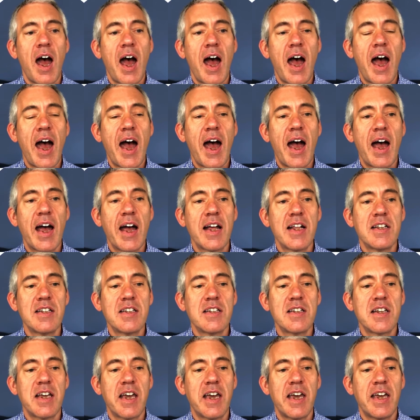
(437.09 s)

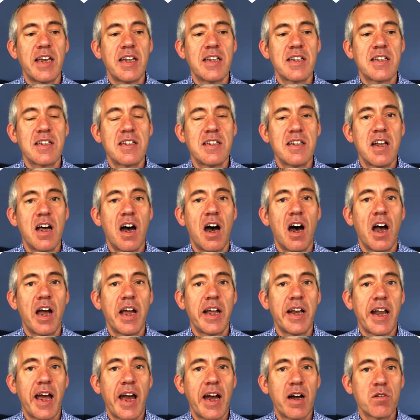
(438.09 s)
and it's
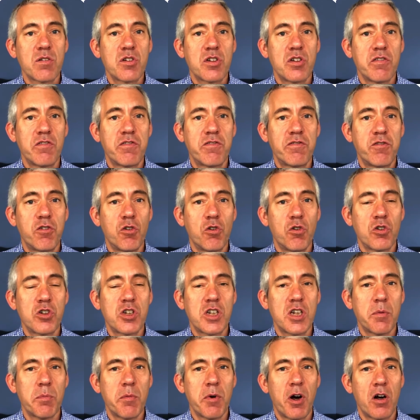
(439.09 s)
9 out of
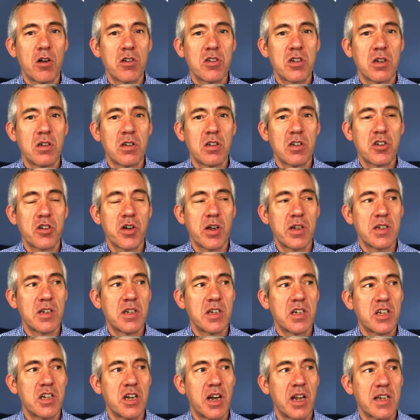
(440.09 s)
40 marks on the
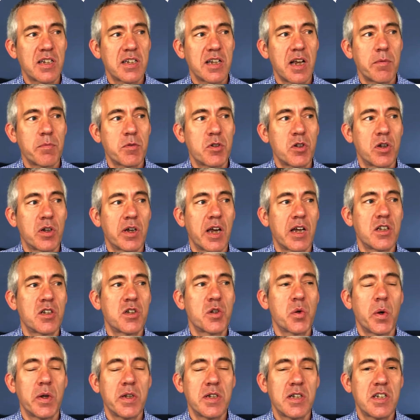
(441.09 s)
transition exam, so again
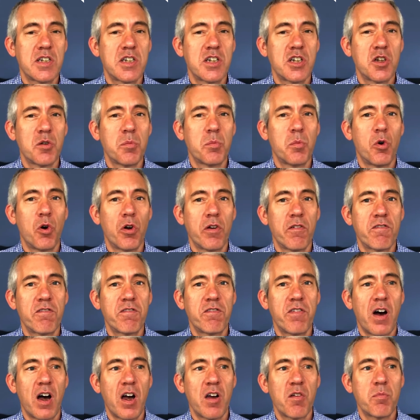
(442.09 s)

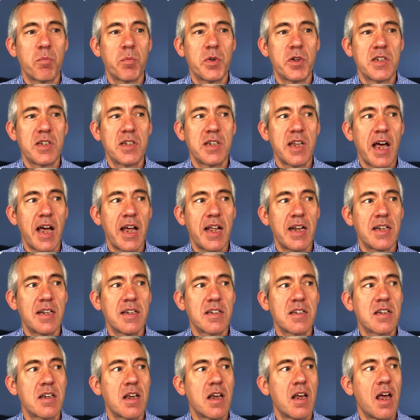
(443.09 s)

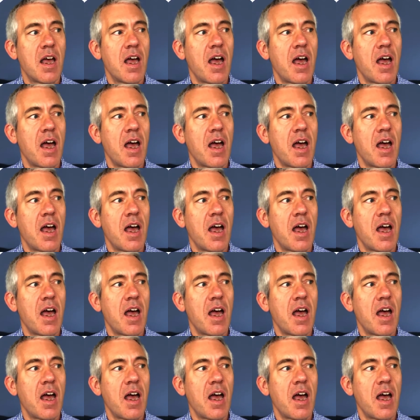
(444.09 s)
22.5%.